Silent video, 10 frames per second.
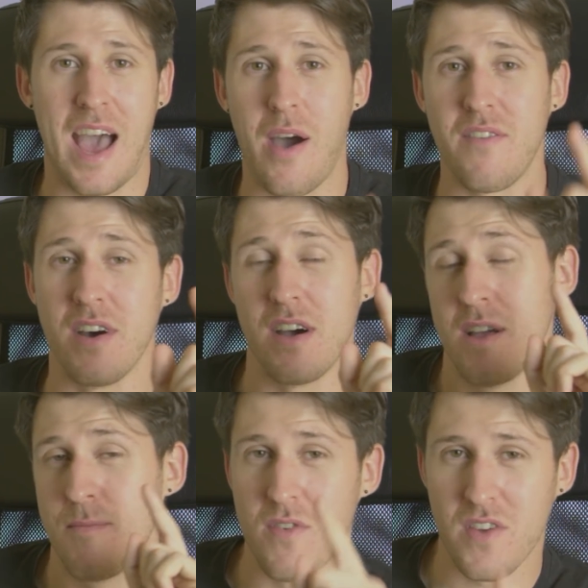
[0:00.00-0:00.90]
However,
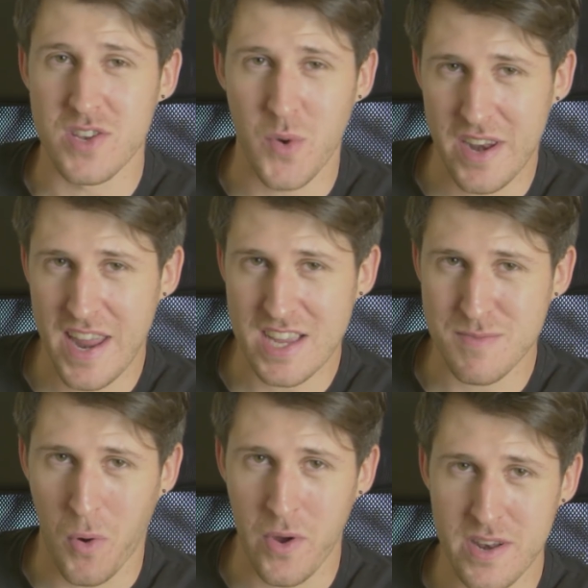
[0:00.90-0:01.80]
moving on to our
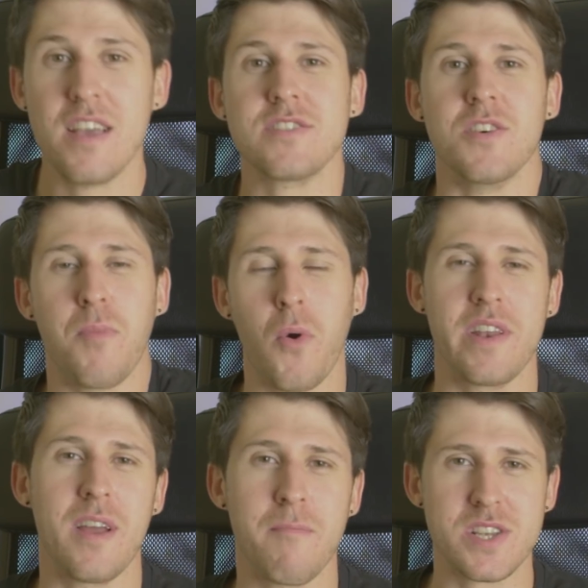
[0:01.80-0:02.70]
next point, so
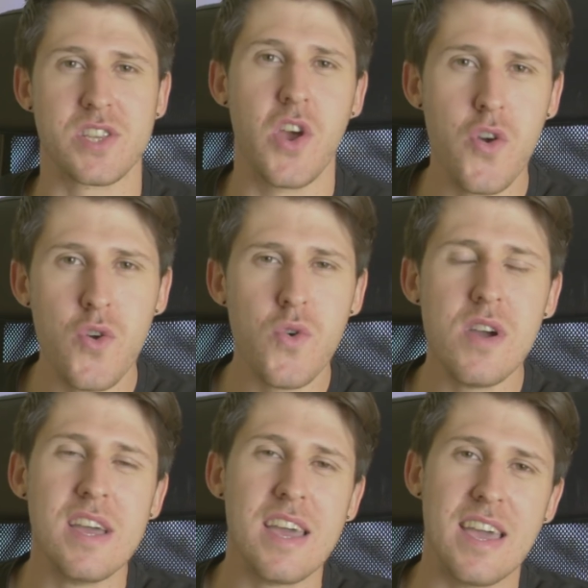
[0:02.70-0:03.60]
point 2
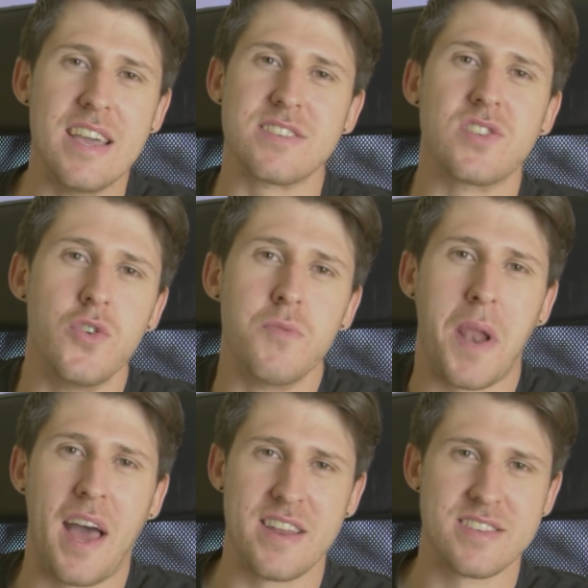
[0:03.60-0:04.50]
is to
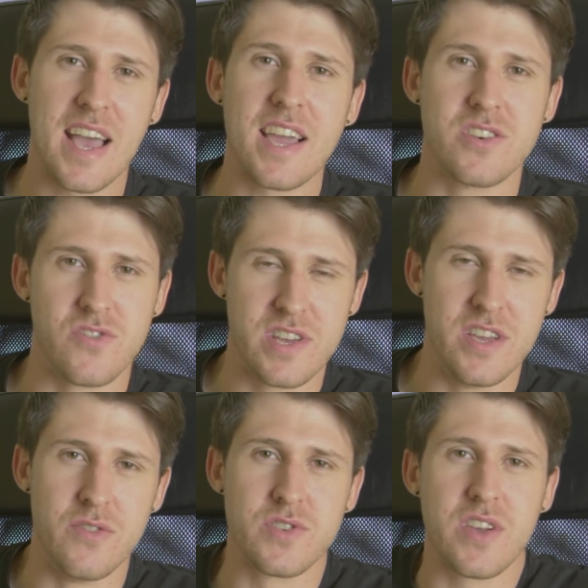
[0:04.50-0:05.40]
plan a secondary
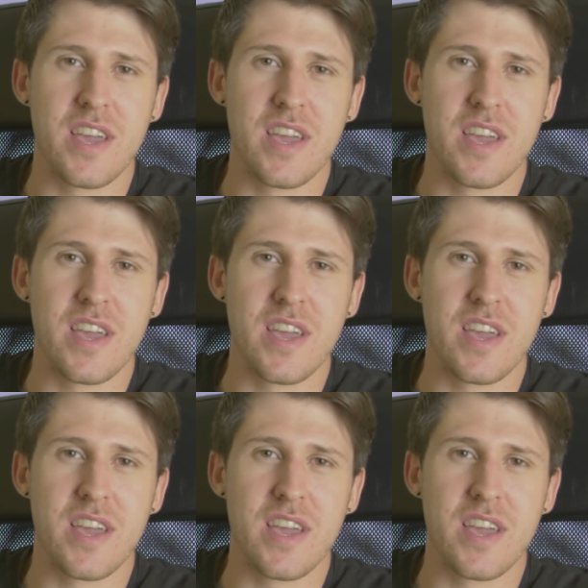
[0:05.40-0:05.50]
use.